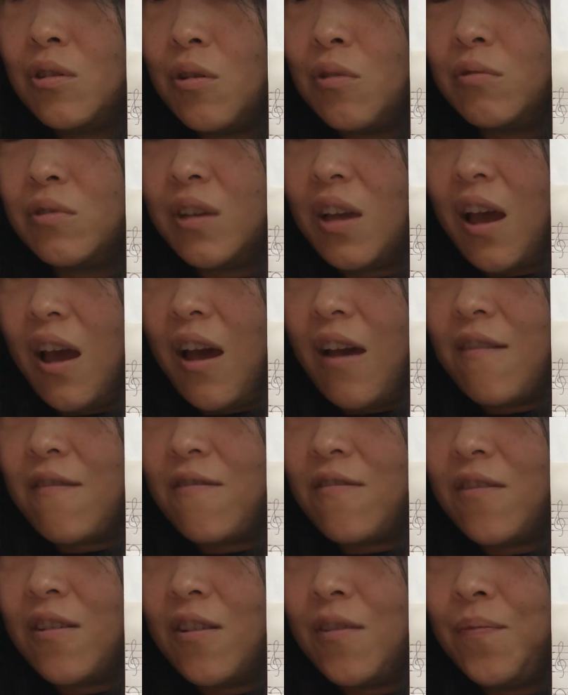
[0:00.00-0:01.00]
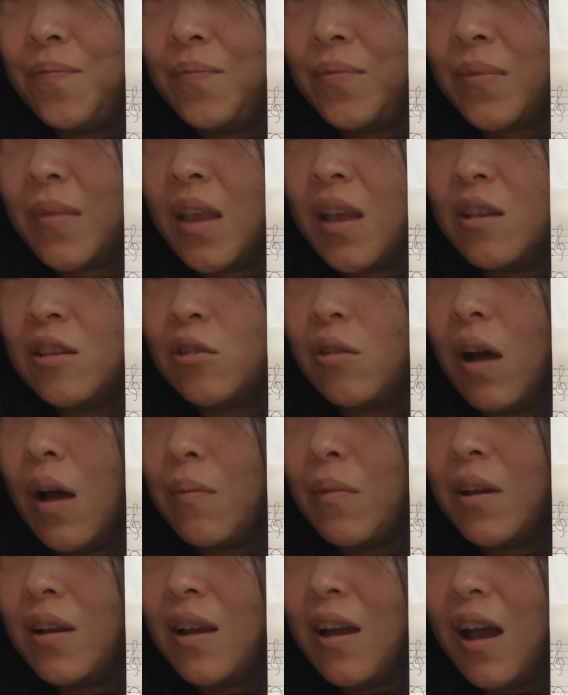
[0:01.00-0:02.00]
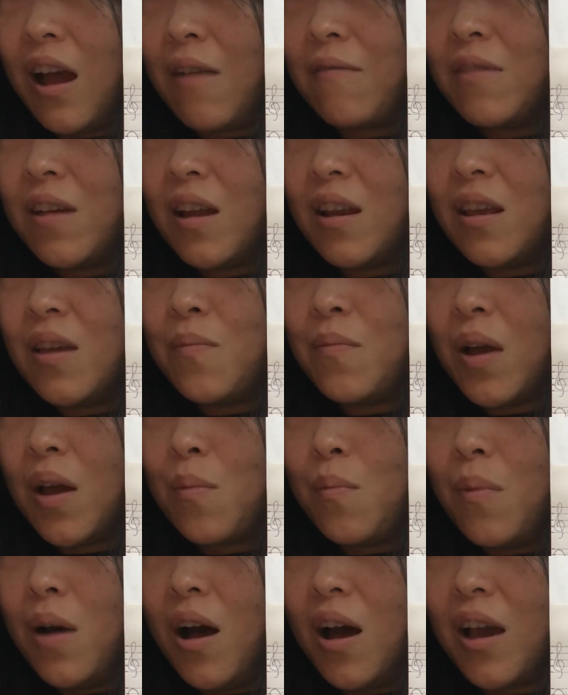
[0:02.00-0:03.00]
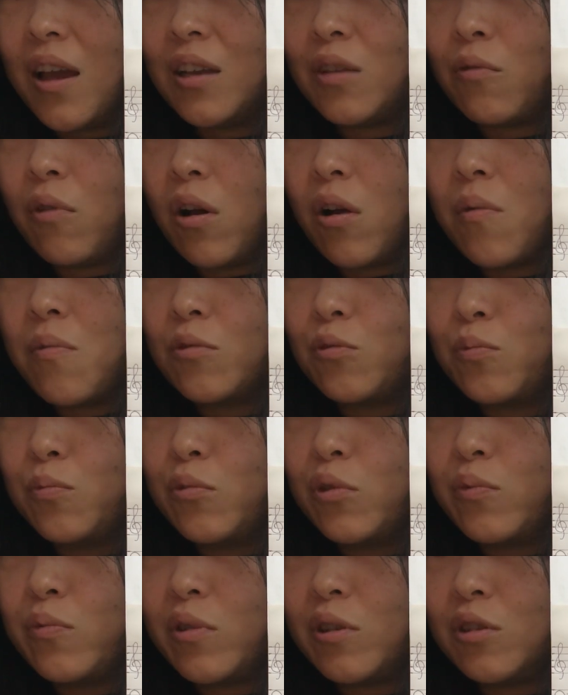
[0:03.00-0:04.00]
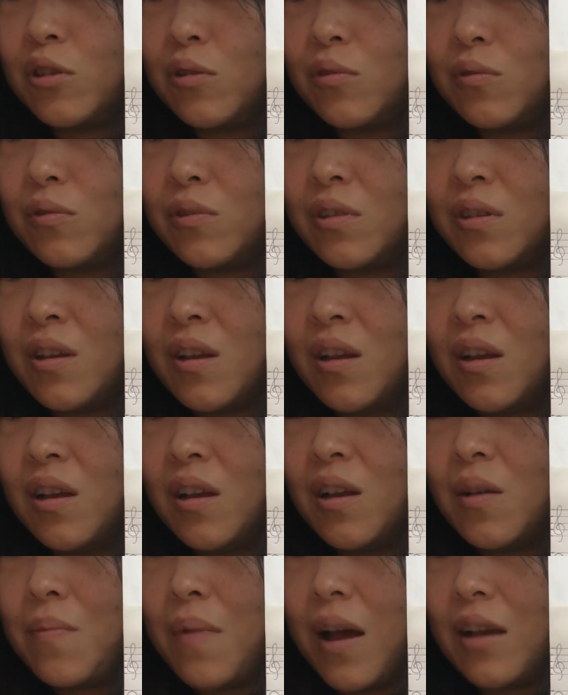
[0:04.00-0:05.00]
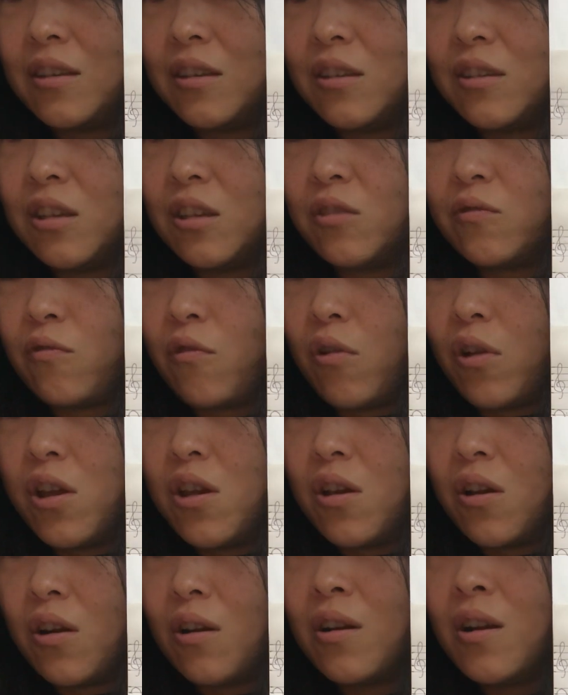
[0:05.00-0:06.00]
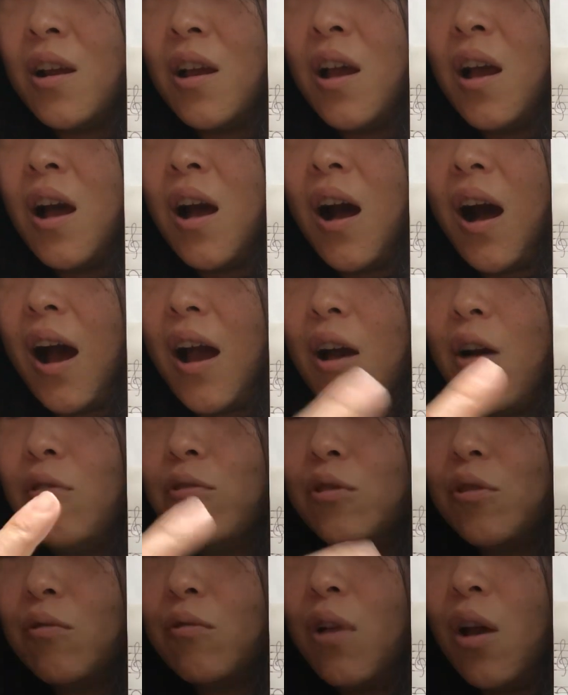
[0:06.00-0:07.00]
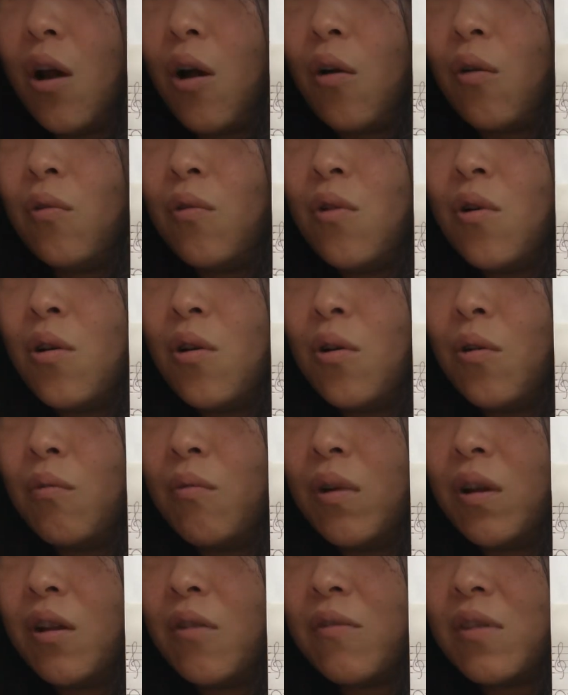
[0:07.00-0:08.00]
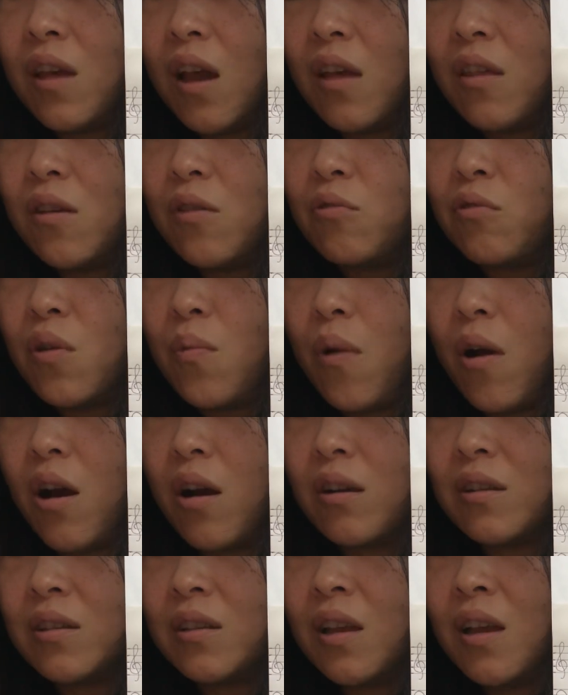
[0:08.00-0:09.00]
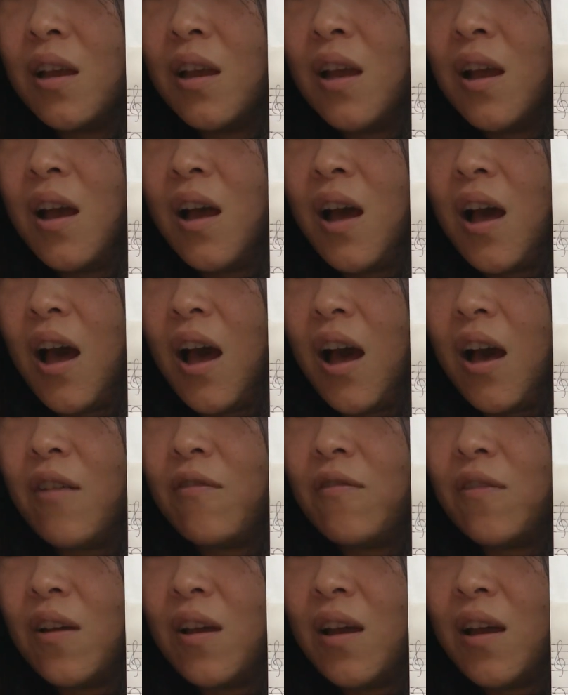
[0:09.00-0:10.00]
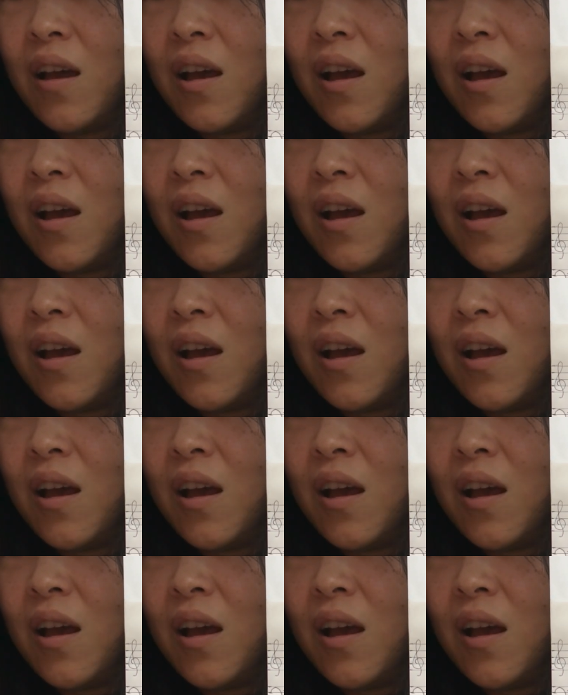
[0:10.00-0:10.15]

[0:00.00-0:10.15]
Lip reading: note F. So I'm gonna have that in my mind while I reproduce the passing 6/4 here. I also know one of the other three parts have,